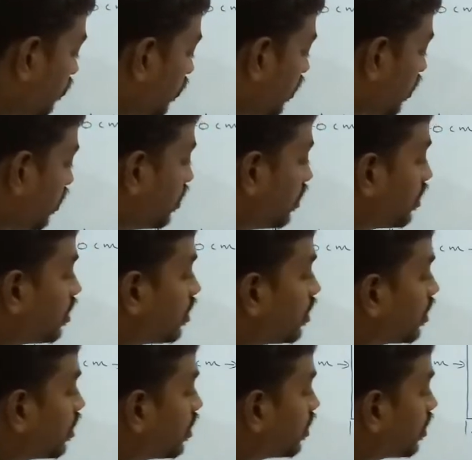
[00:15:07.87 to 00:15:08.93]
be
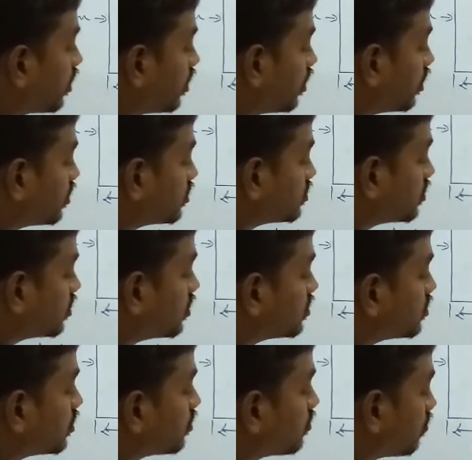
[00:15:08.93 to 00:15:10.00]
S
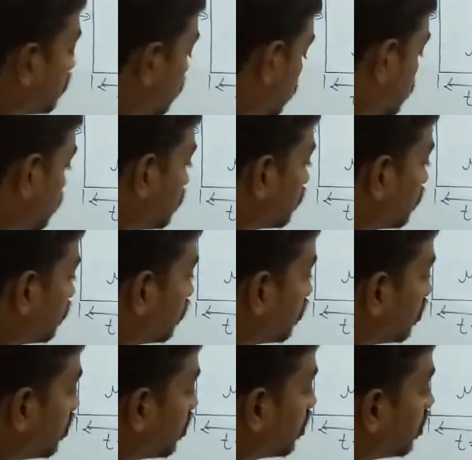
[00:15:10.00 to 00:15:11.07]
is equals to
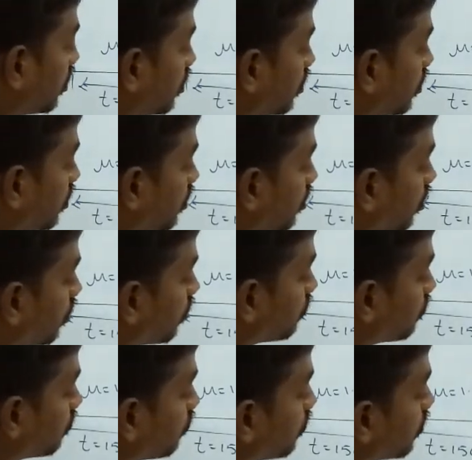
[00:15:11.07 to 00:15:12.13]
T of
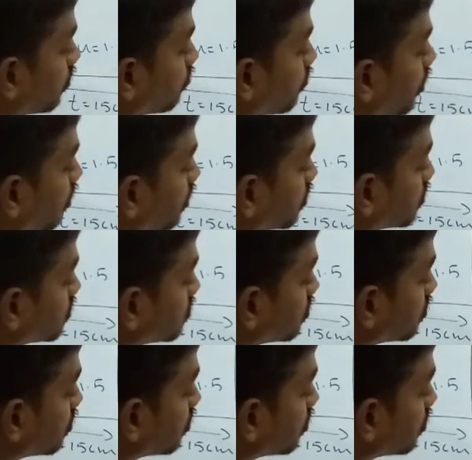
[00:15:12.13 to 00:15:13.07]
1 minus